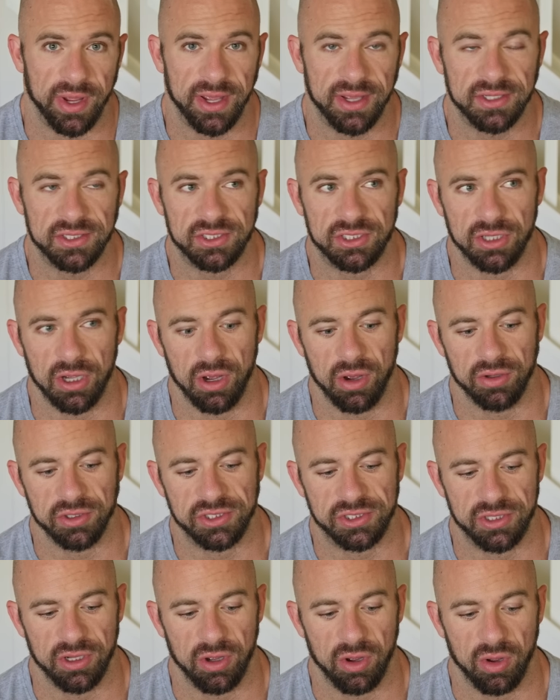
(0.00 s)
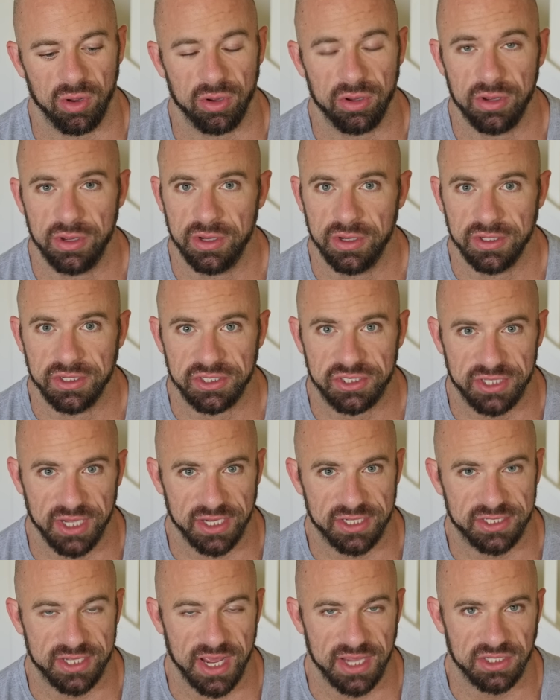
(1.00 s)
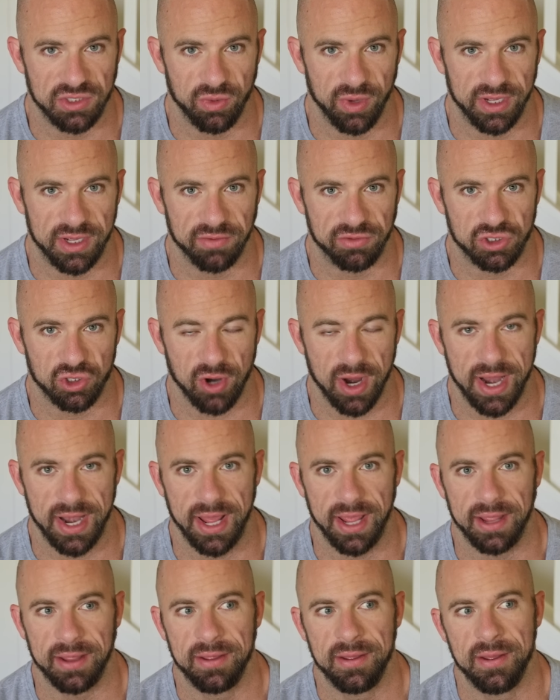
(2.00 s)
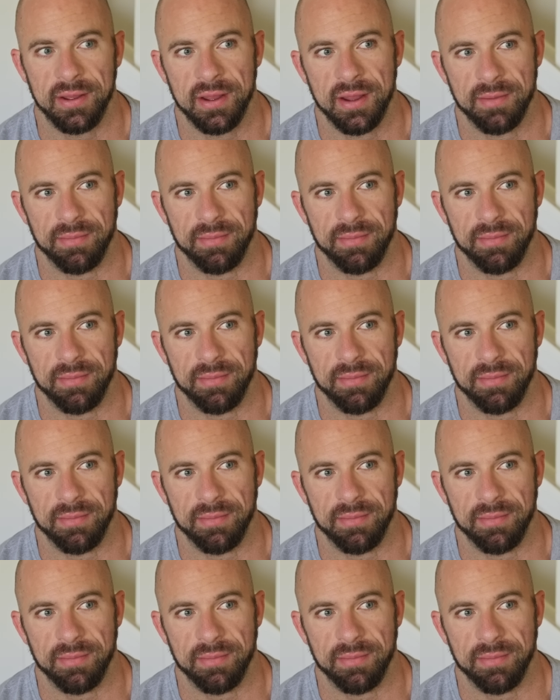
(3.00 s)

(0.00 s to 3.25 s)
week, so still six days a week of training,